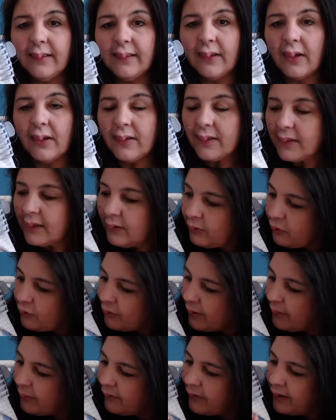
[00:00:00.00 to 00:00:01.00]
Can't see which
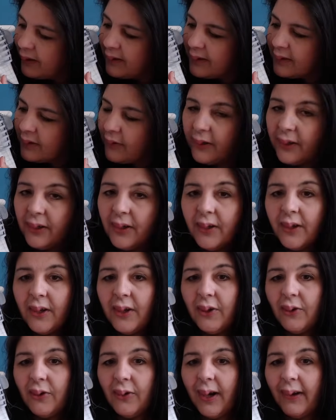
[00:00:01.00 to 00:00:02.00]
way my finger's going.
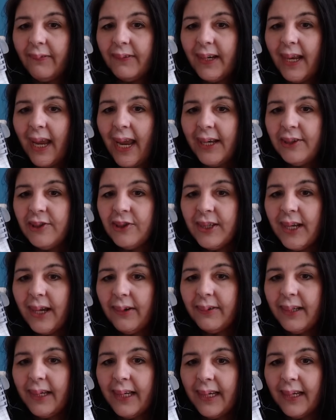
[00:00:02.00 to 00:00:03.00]
You'll have an edge
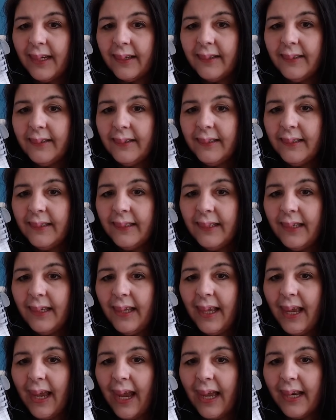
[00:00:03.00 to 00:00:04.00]
down here,
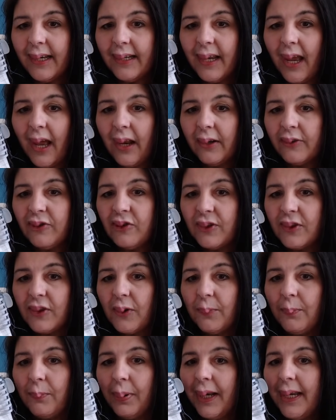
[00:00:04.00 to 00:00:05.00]
and I'll just
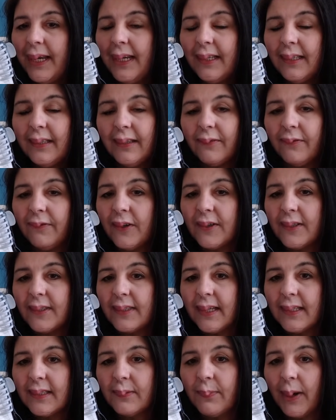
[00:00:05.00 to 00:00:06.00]
complete the first
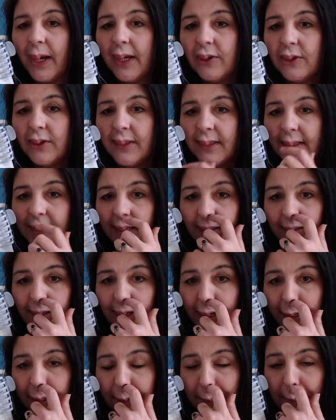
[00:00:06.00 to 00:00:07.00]
6 pages in
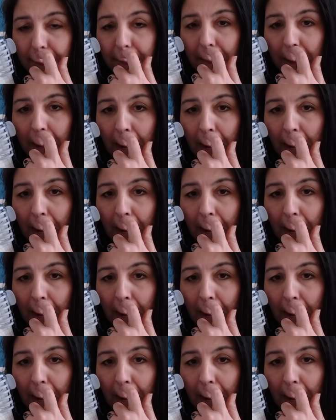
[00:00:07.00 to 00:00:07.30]
diagonal.